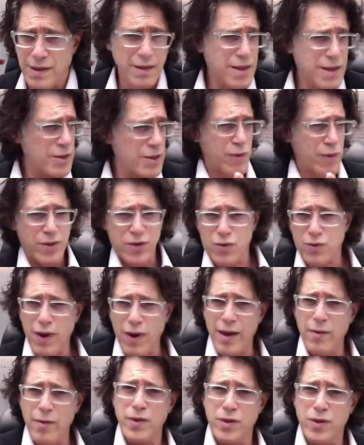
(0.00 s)
This is what's
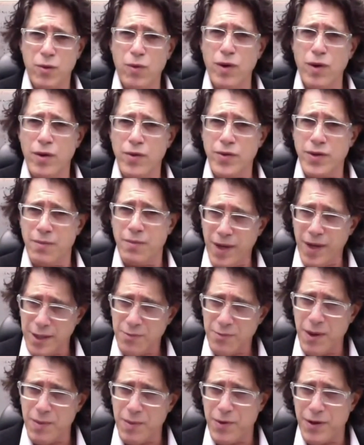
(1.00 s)
right with the world that
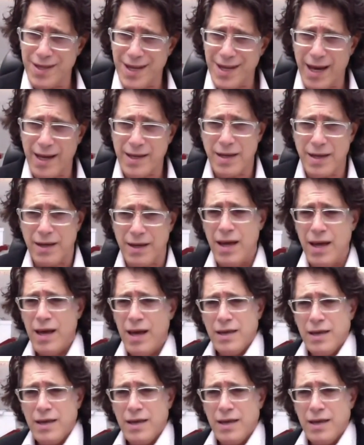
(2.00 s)
must be protected.